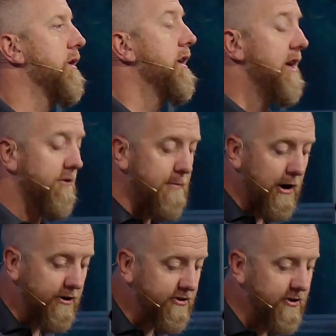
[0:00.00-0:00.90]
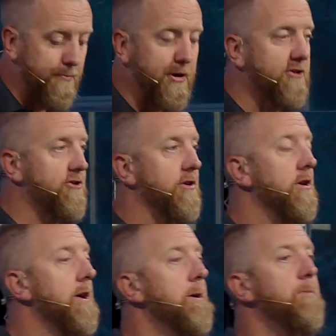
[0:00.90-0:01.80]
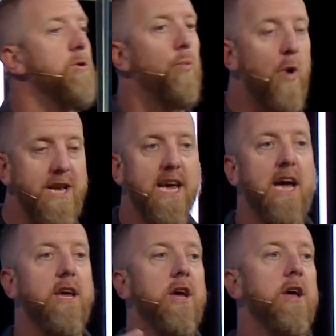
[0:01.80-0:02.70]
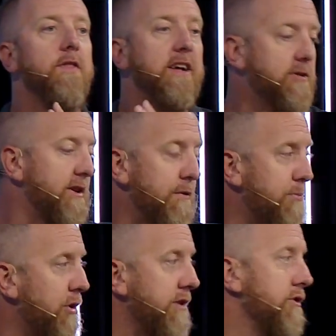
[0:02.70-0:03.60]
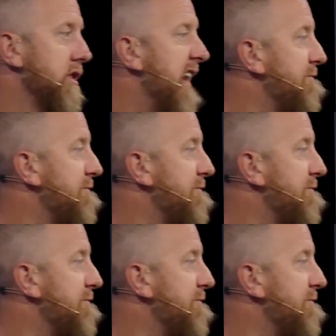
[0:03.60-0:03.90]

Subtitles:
If marriage is in the picture, then one day that's a different part of your life.